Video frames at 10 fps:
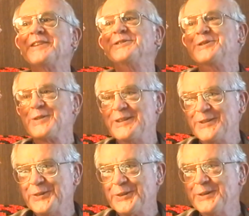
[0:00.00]
but and
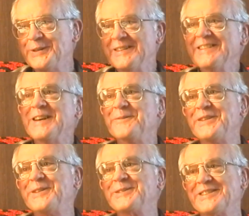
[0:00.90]
another passenger train go
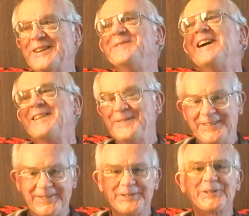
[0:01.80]
through.
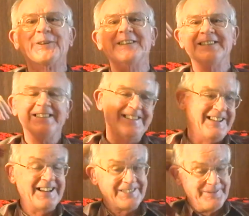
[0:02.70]
50 or 60 feet
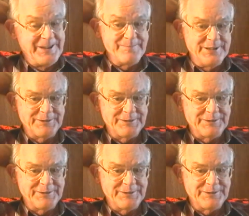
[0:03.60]
different story.